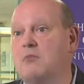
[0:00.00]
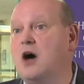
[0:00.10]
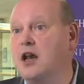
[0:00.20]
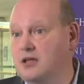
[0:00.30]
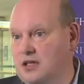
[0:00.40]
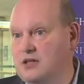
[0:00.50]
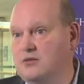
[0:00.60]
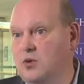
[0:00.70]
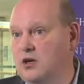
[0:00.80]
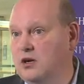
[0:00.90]

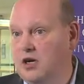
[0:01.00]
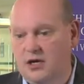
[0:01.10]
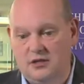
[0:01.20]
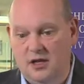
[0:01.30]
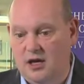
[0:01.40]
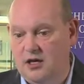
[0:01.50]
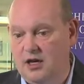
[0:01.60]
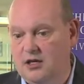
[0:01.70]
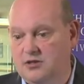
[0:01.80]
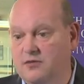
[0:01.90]
monolith. We are
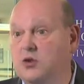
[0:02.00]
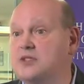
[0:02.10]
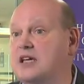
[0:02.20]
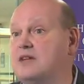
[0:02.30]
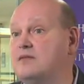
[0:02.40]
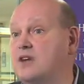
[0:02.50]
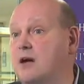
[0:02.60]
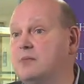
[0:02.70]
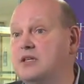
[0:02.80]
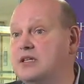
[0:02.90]
a diverse set of
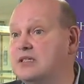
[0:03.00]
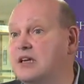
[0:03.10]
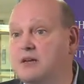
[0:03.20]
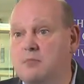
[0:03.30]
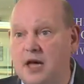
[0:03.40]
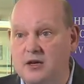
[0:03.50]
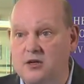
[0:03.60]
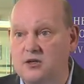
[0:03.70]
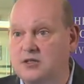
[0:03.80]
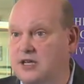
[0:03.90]
companies and
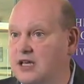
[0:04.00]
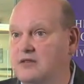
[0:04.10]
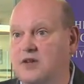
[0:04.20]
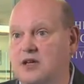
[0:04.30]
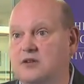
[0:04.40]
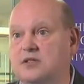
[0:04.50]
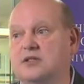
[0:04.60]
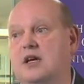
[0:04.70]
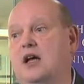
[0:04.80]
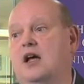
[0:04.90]
competitors and
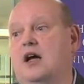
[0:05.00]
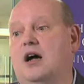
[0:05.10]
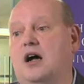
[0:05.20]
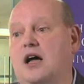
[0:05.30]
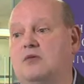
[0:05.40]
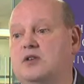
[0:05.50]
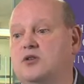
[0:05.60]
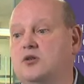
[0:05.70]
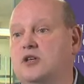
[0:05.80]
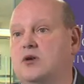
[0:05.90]
innovators, and we
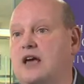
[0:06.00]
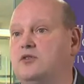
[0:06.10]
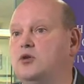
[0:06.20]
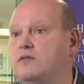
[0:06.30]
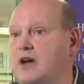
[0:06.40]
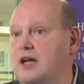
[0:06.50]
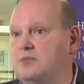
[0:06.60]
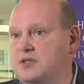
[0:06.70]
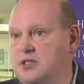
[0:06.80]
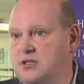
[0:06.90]
certainly don't have unified
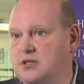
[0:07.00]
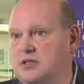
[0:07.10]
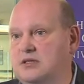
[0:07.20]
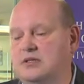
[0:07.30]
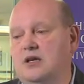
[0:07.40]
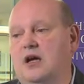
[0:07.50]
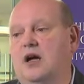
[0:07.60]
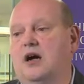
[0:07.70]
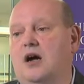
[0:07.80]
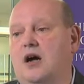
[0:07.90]
positions.
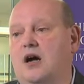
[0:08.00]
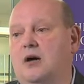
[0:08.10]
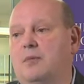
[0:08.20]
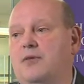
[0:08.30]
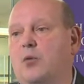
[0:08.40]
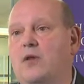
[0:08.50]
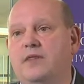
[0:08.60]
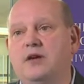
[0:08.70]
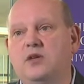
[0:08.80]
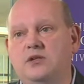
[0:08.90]
But the one
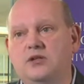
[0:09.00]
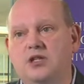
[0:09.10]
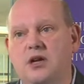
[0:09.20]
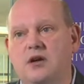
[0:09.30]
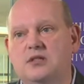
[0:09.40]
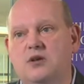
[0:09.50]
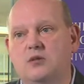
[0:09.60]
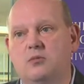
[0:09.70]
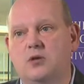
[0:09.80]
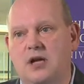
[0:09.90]
thing we do share is a
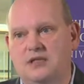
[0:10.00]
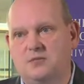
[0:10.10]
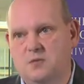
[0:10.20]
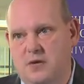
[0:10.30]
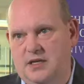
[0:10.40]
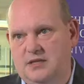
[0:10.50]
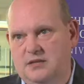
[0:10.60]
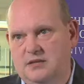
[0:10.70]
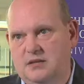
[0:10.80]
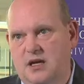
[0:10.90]
global customer
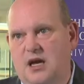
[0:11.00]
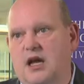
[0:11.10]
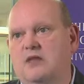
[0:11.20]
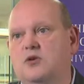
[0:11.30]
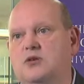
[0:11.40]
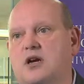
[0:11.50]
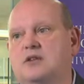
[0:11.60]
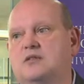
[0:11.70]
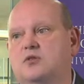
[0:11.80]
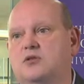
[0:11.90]
base. And those are
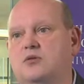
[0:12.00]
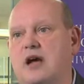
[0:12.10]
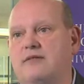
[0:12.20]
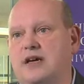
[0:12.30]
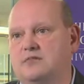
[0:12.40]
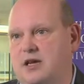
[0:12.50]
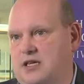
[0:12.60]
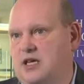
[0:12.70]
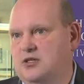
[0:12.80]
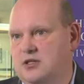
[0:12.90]
customers who have
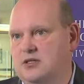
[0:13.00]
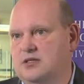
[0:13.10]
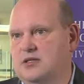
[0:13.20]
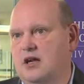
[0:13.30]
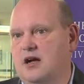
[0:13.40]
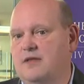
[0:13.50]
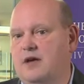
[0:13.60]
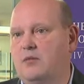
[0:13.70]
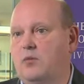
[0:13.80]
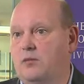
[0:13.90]
expectations
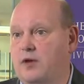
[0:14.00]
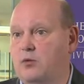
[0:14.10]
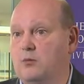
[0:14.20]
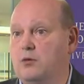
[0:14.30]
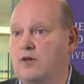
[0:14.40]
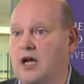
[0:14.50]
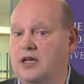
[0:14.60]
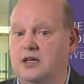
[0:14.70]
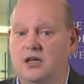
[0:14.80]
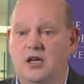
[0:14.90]
that we're
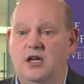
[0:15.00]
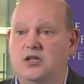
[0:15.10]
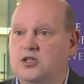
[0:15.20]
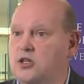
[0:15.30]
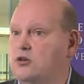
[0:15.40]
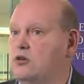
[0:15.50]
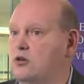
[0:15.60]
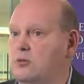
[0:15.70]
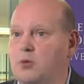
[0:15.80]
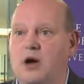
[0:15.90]
providing
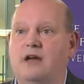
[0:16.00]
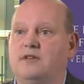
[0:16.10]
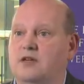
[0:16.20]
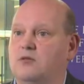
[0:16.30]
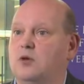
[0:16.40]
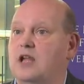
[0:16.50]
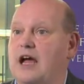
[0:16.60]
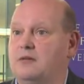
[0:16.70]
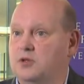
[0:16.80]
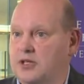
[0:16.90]
secure, private, and
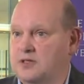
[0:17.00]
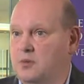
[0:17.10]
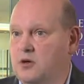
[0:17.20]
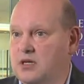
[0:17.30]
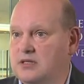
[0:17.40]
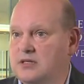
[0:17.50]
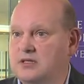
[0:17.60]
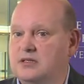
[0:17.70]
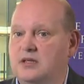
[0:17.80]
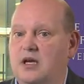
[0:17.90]
reliable
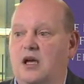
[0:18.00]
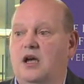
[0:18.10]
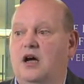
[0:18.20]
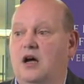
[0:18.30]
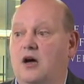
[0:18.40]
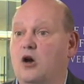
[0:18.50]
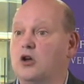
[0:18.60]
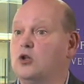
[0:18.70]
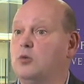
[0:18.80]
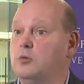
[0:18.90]
experiences on
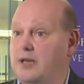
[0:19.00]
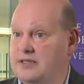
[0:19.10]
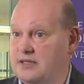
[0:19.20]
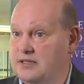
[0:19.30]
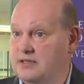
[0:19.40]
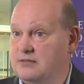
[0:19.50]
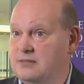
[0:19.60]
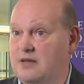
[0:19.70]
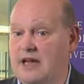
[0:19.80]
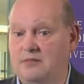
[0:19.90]
a global basis.
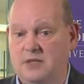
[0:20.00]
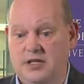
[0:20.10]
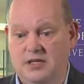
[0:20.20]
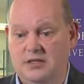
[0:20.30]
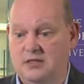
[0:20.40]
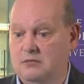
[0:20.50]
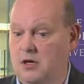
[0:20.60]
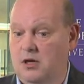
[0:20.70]
And that means